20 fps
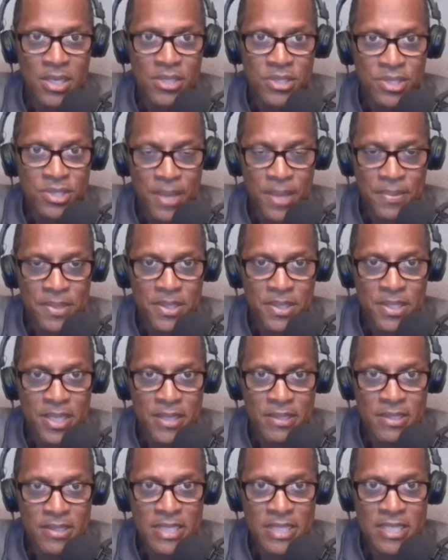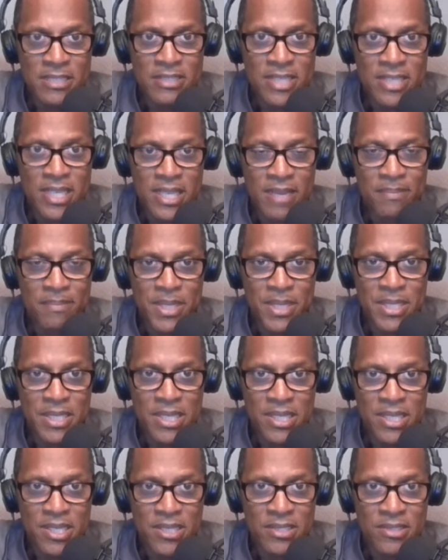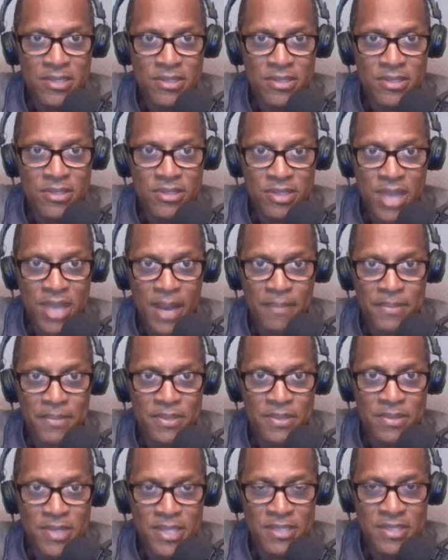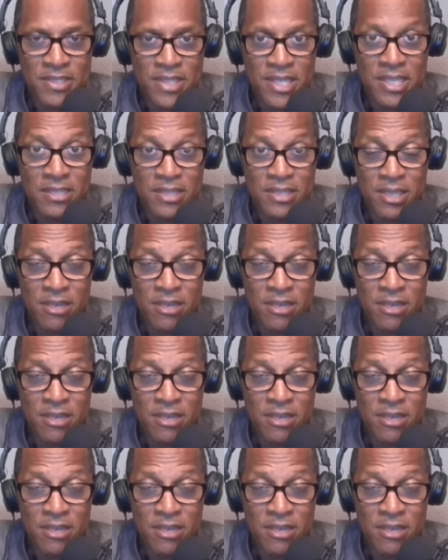something that can be done to stop these kids?